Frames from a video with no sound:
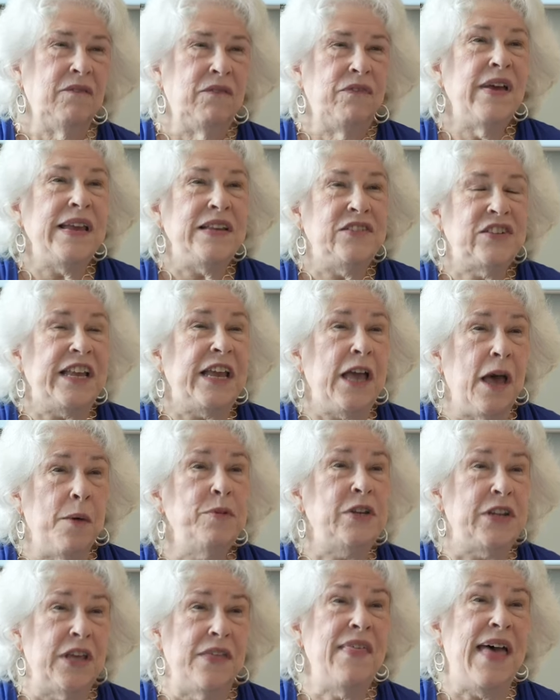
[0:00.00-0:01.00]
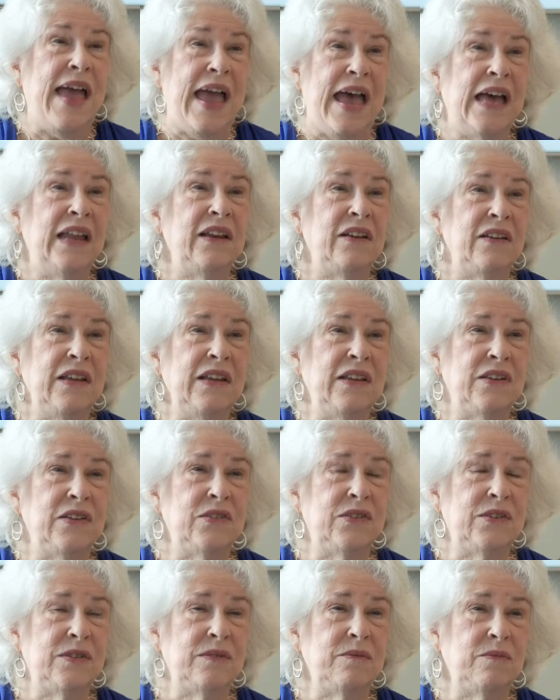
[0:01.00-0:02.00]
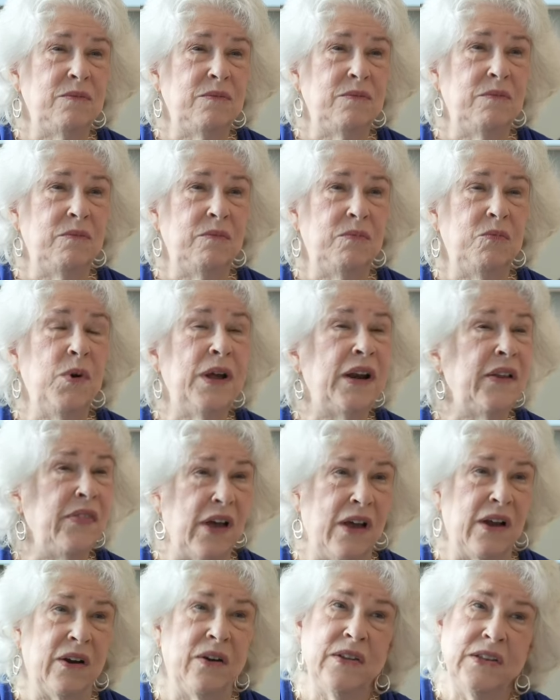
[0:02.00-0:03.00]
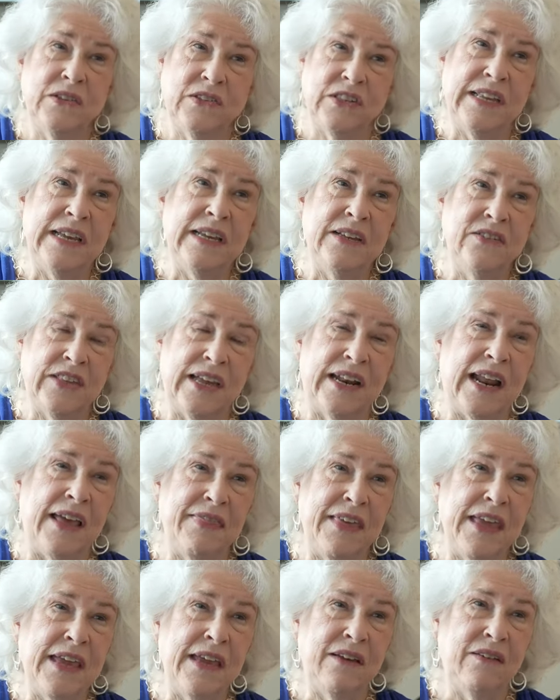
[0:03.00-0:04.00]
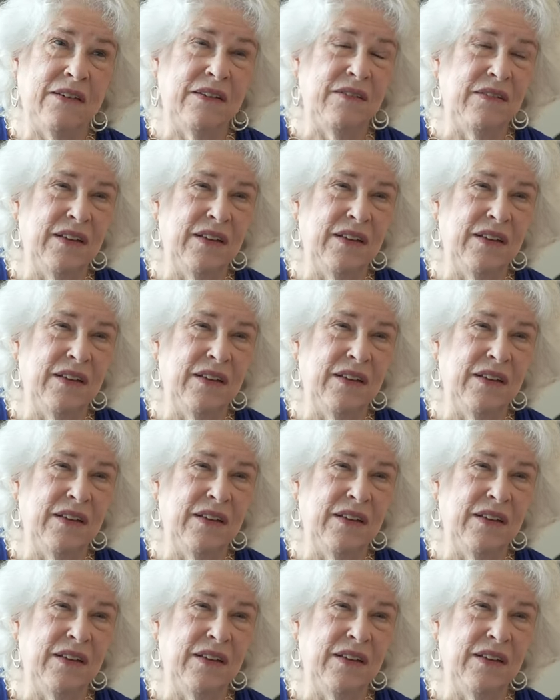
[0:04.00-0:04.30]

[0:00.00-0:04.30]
facing up to that is one of the hardest things that I think